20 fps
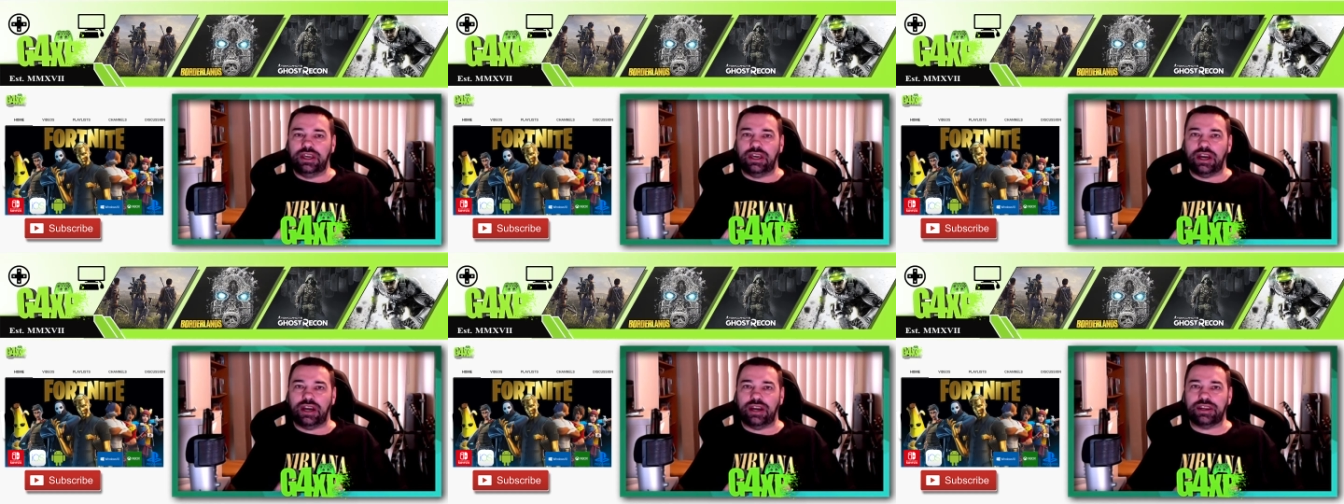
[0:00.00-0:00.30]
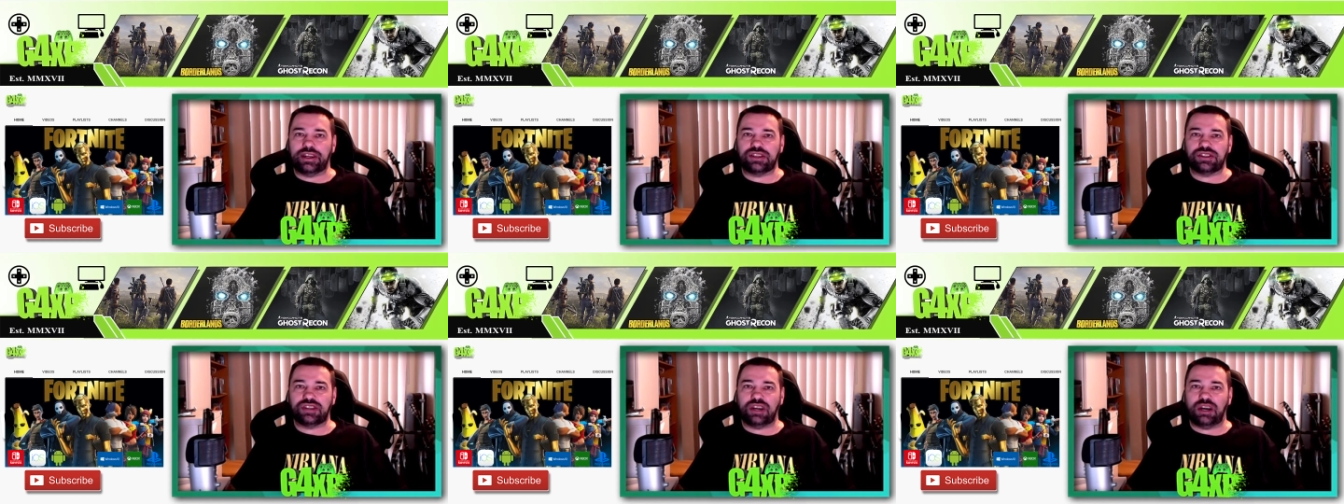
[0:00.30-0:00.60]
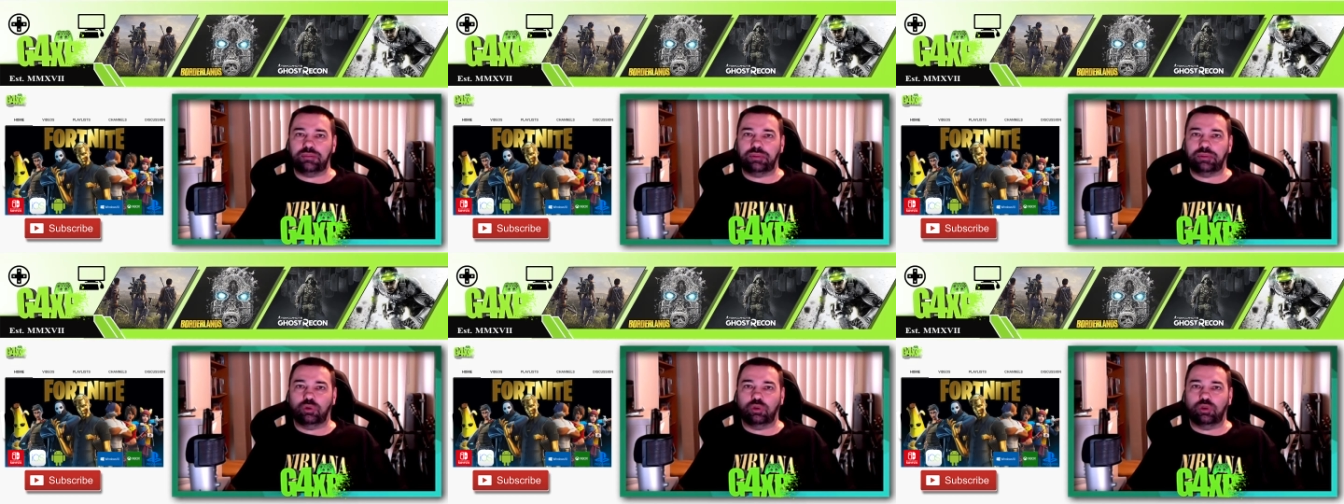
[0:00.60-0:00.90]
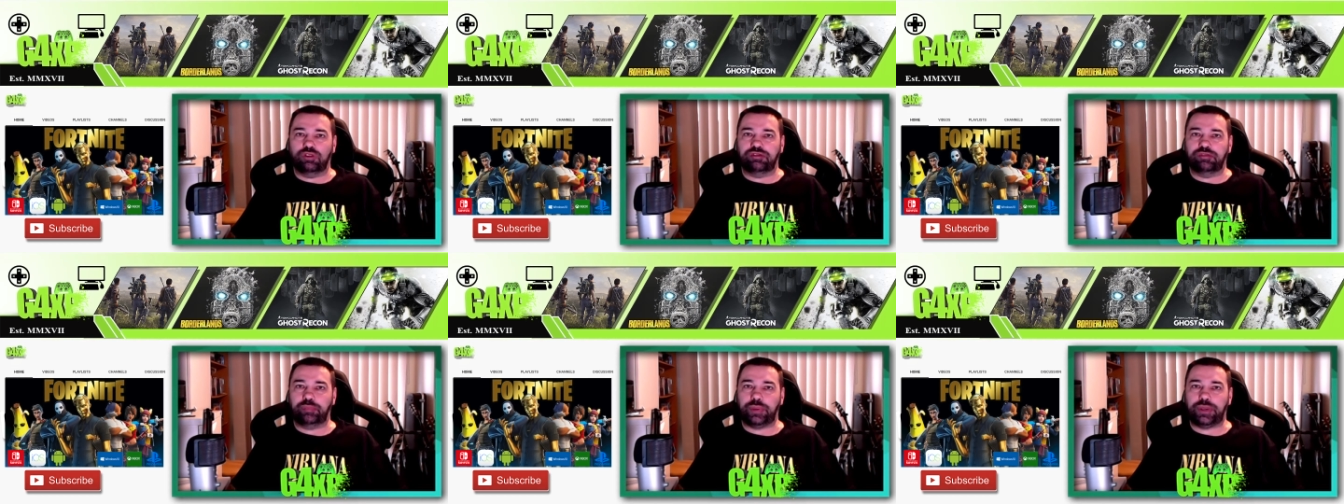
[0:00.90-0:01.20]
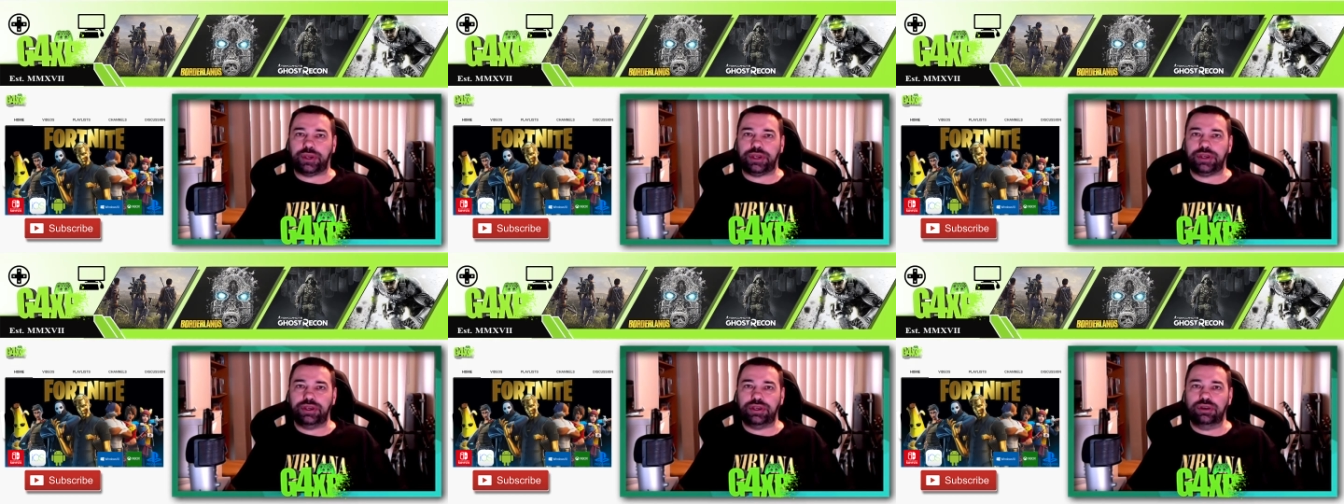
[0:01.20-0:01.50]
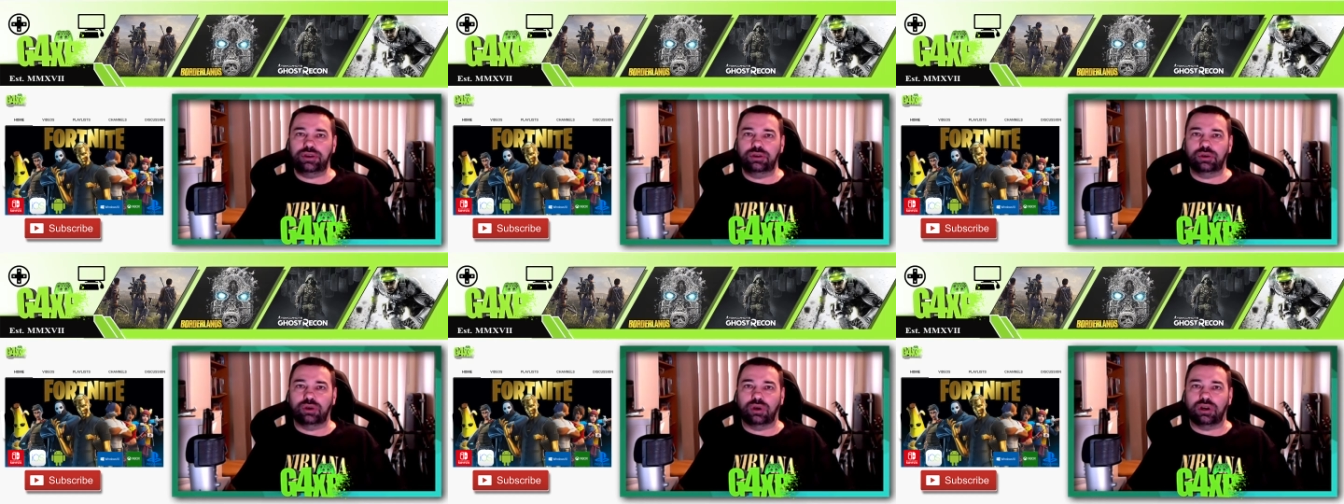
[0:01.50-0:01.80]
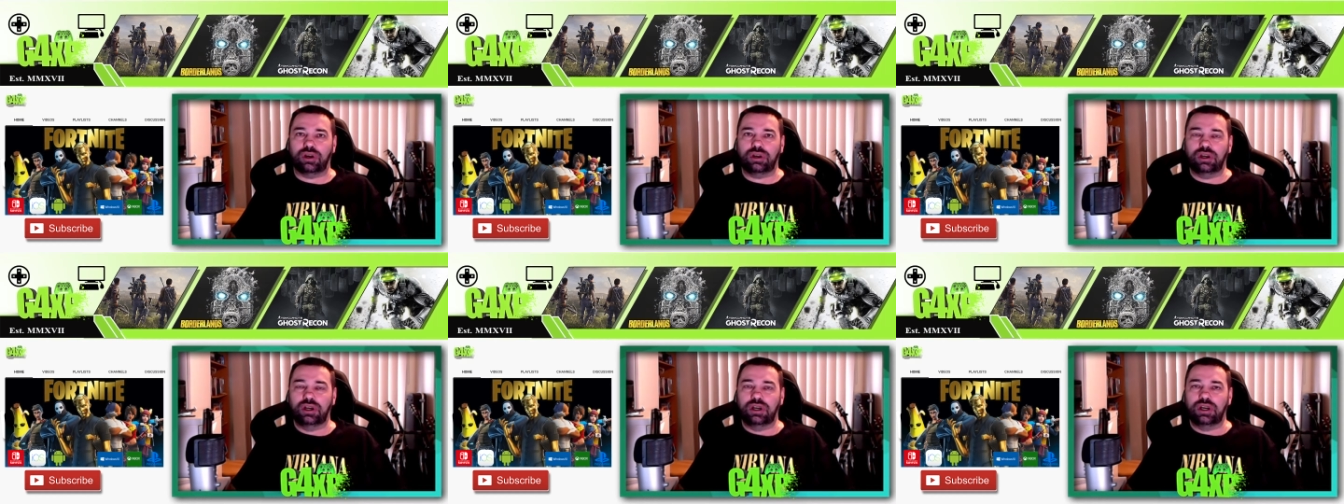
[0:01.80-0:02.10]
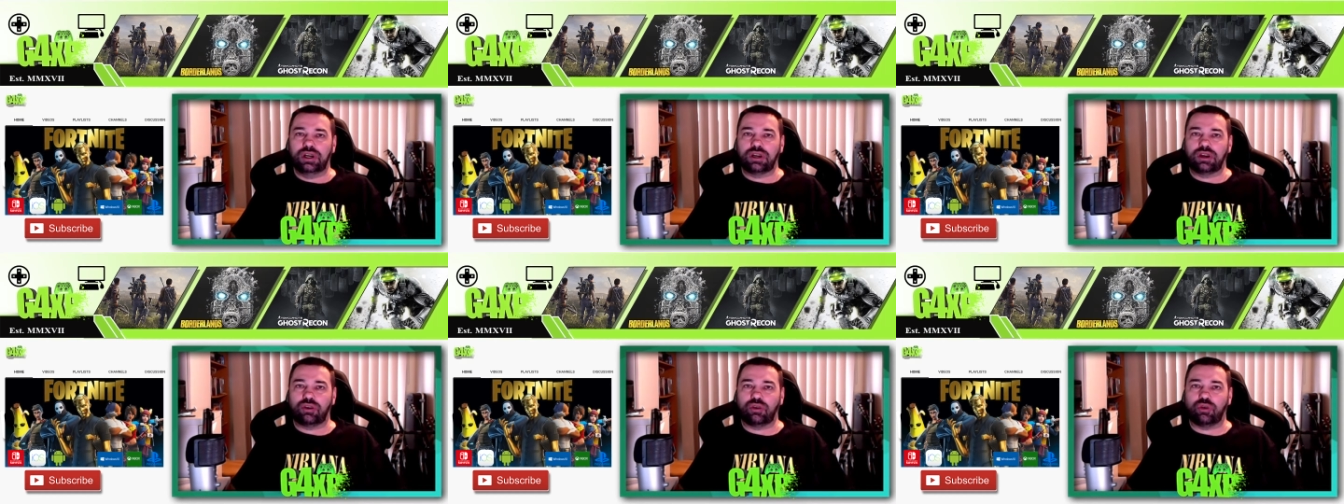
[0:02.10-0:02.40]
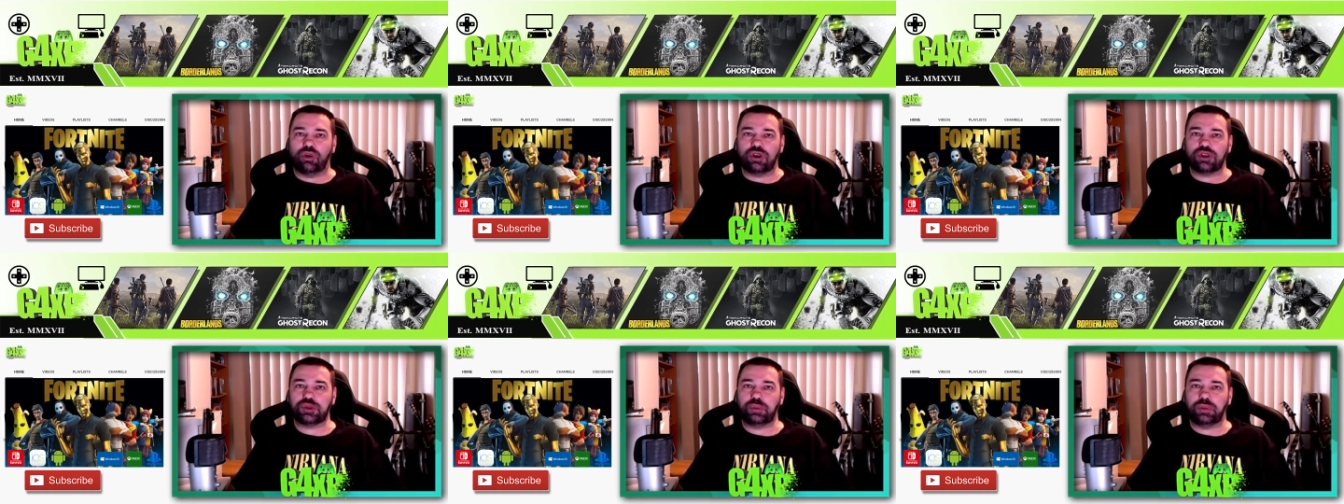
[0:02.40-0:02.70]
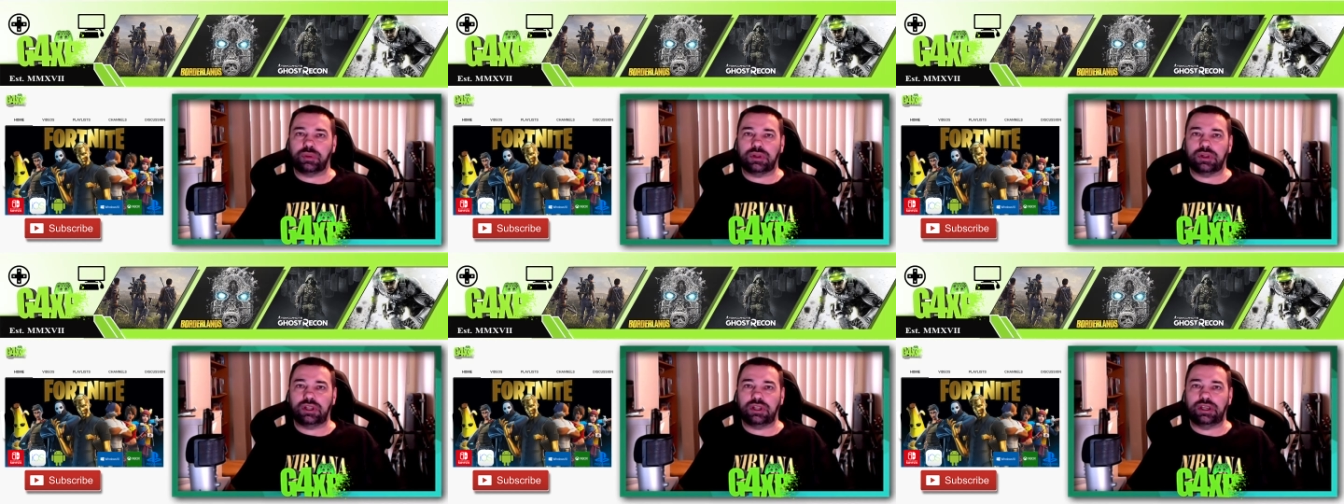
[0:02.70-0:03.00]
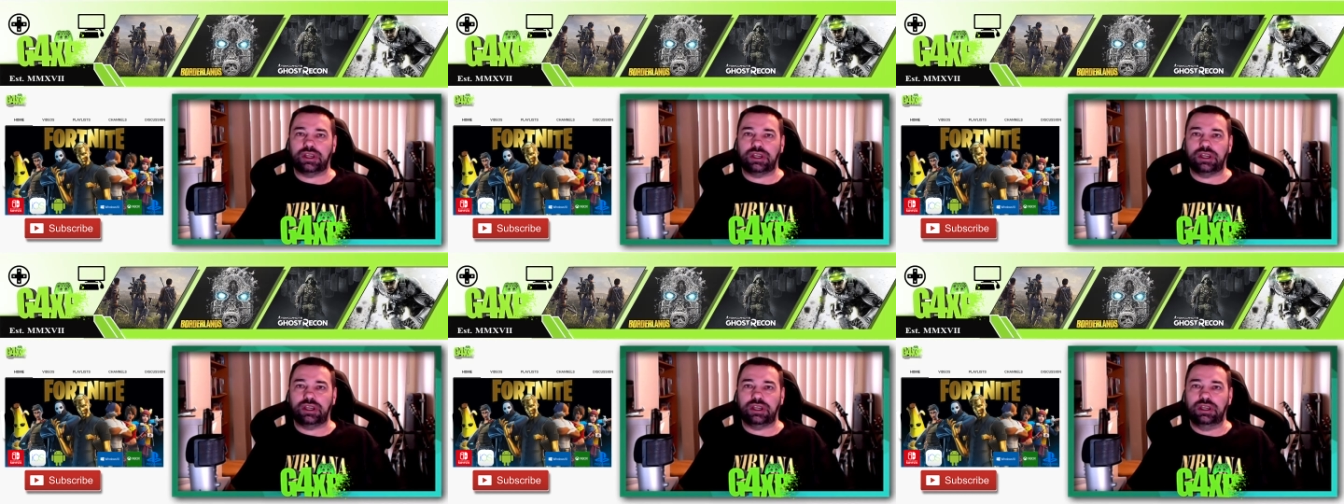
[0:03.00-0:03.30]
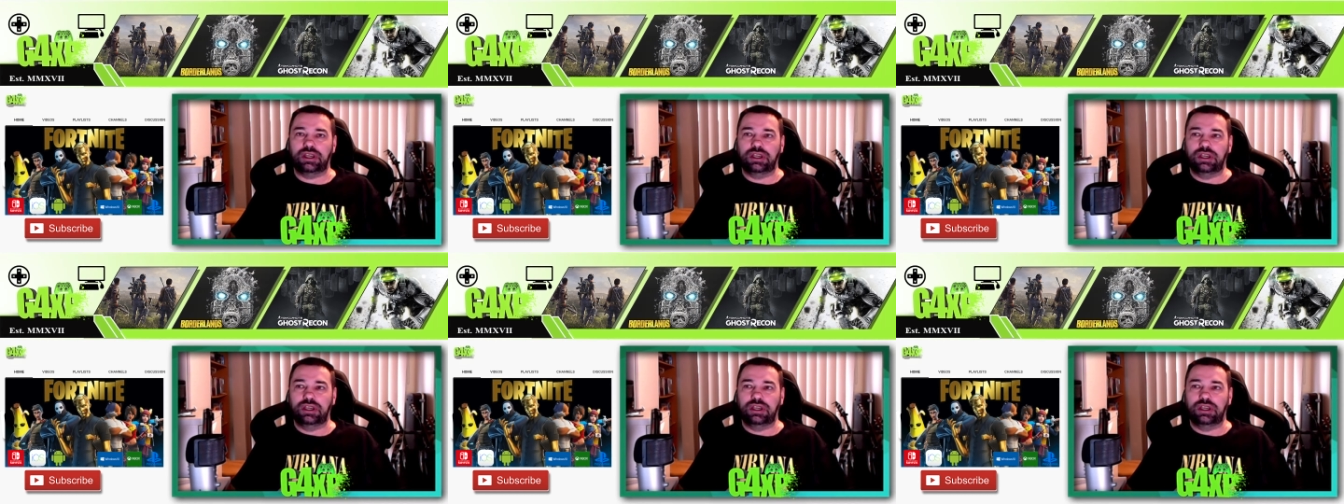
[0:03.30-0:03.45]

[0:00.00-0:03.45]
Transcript: an example of pure cross play